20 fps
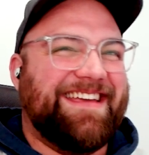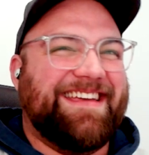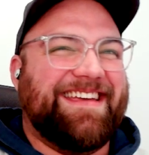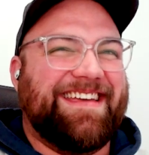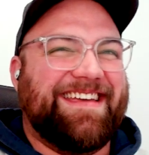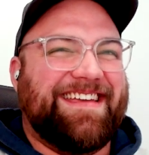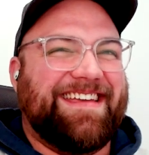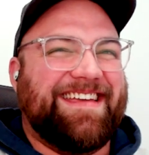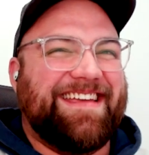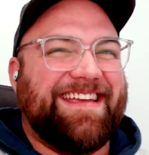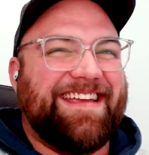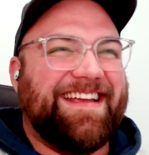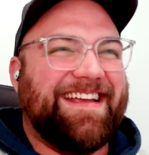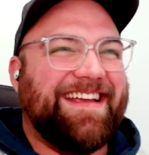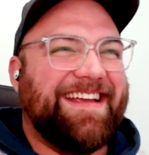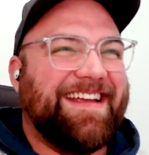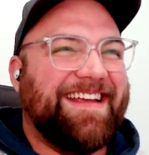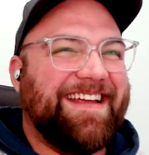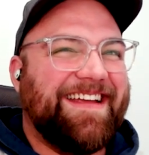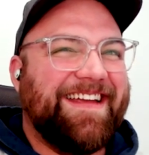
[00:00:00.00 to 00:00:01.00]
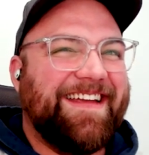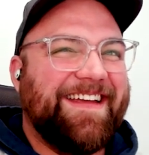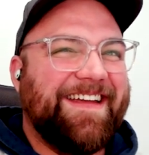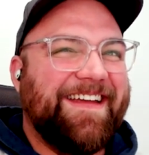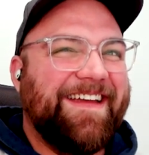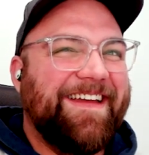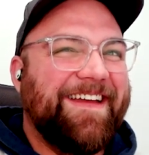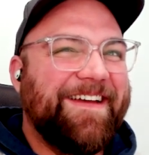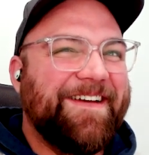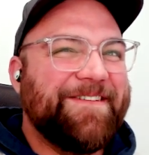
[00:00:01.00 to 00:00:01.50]

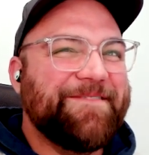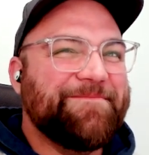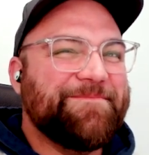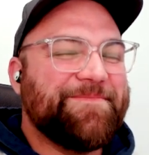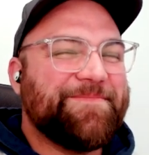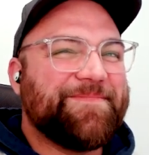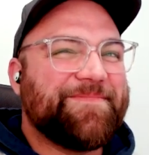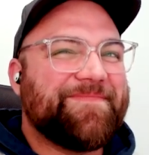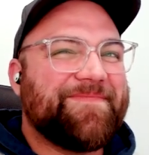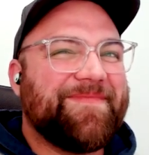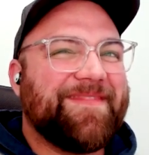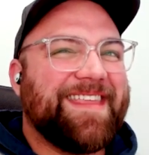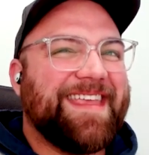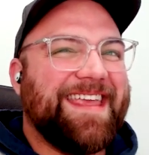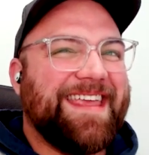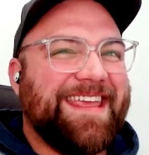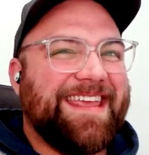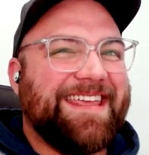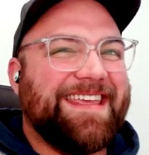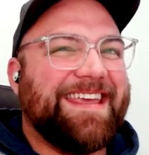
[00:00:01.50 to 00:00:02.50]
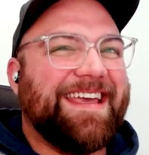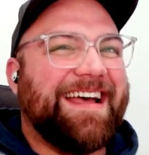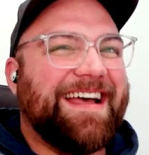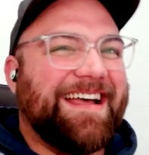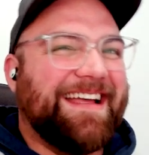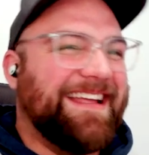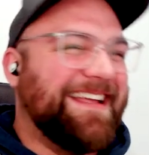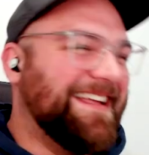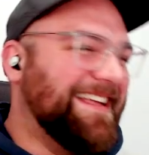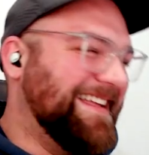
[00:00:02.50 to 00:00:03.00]

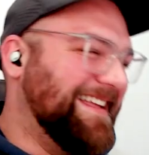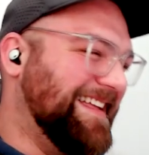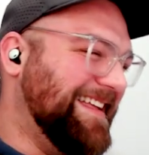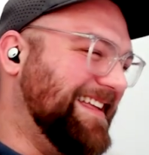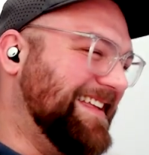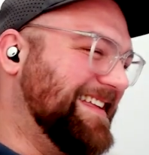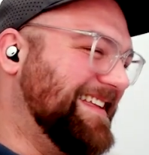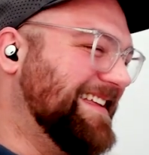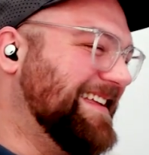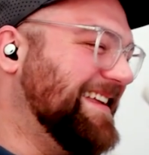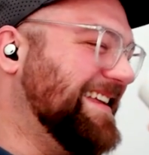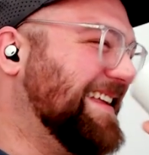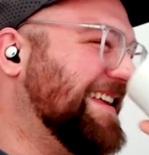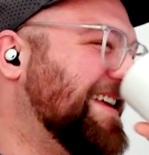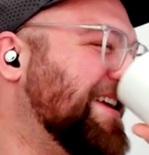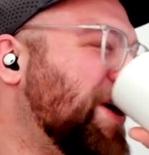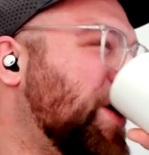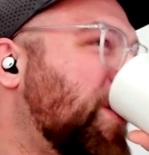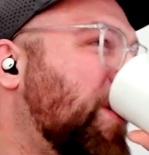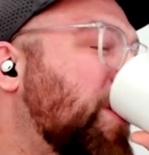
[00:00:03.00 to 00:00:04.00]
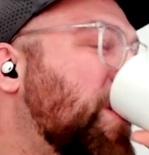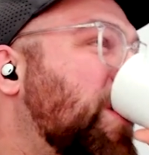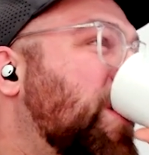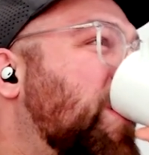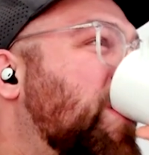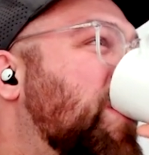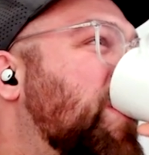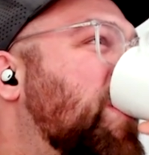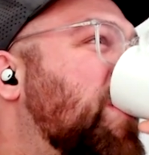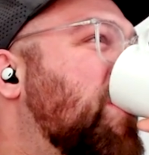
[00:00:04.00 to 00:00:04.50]

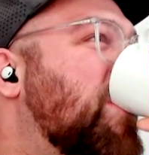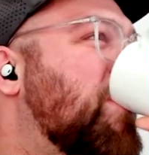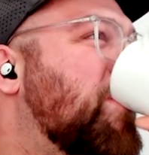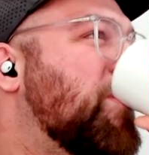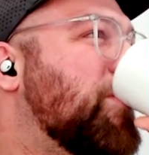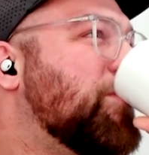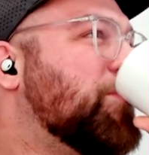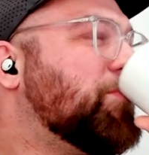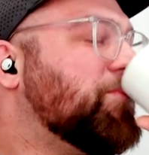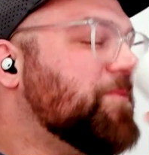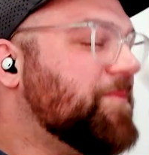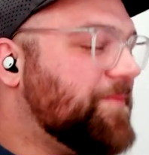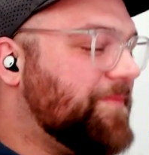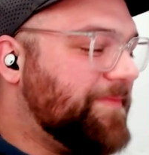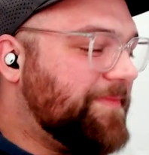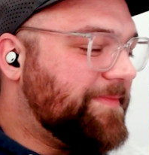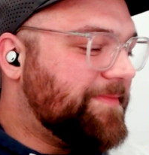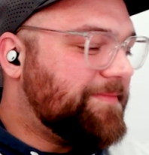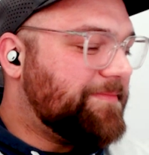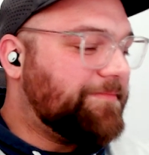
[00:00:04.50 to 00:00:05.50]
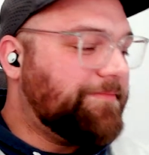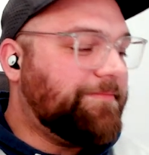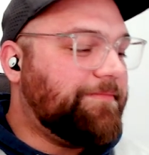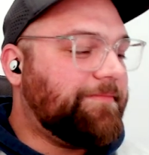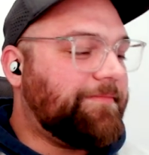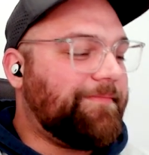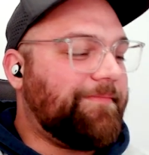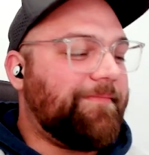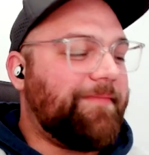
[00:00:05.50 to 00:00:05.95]
(silent)